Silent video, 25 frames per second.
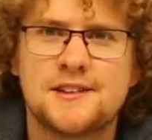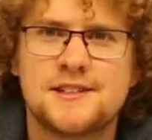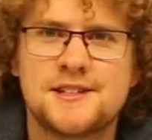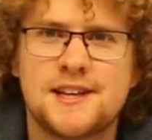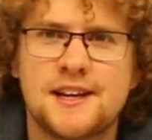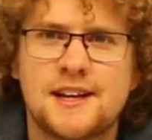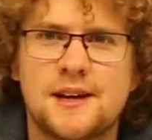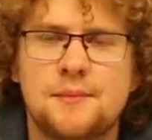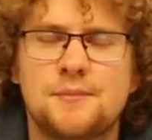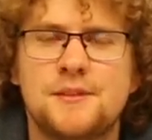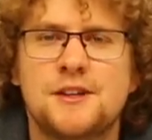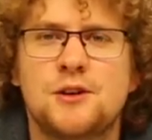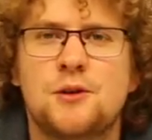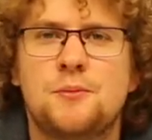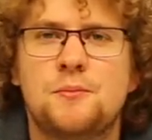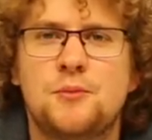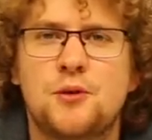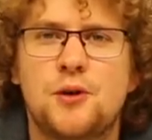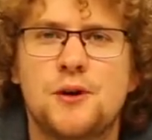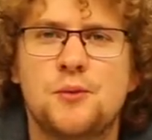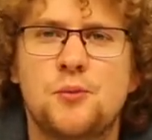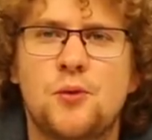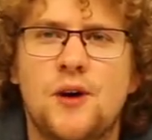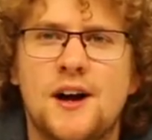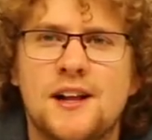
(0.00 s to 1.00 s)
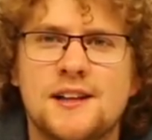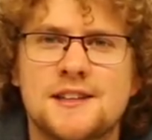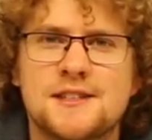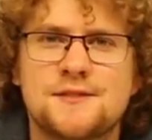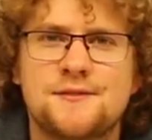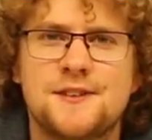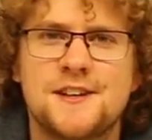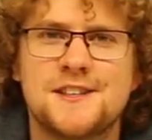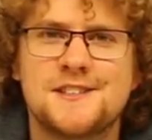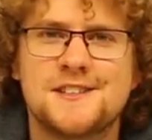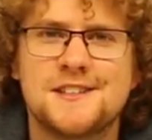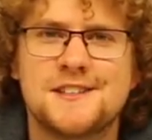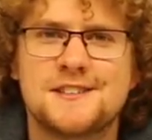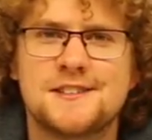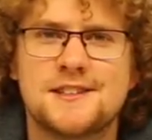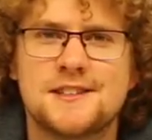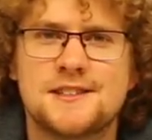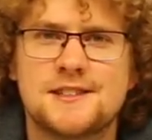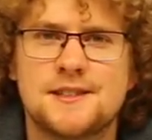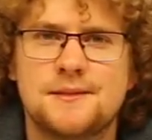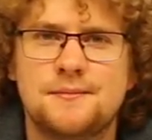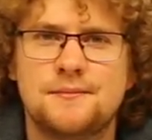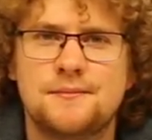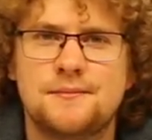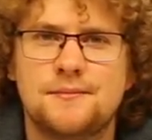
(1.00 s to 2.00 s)
to set up the EnPointe wireless fencing
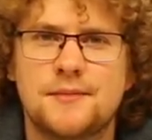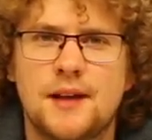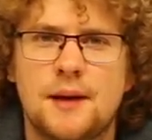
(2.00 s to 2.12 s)
system.